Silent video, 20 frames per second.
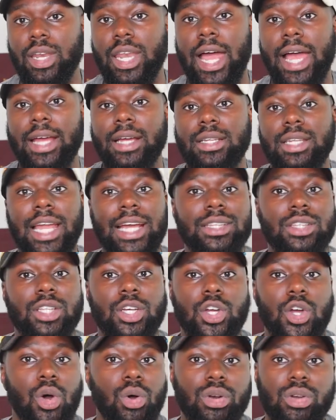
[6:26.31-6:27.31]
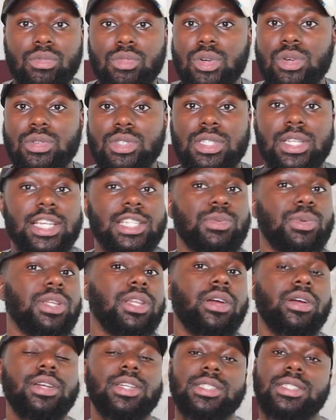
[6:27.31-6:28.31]
Like, like the golden rule says, we
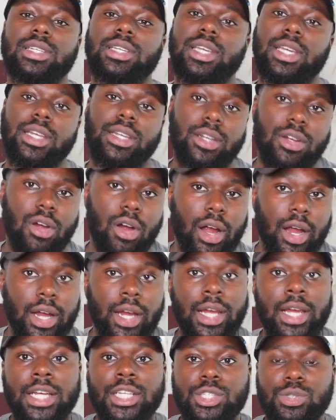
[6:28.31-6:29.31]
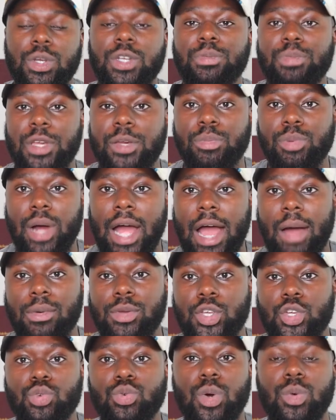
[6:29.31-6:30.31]
learned this in kindergarten. Treat people
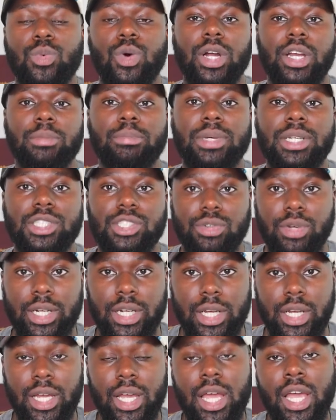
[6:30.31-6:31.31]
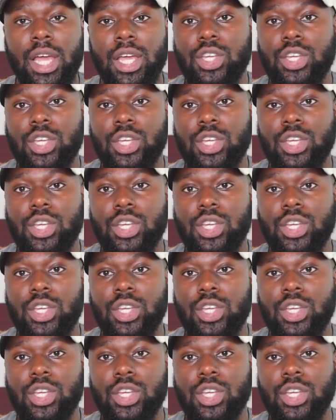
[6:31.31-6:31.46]
how you would want to be treated.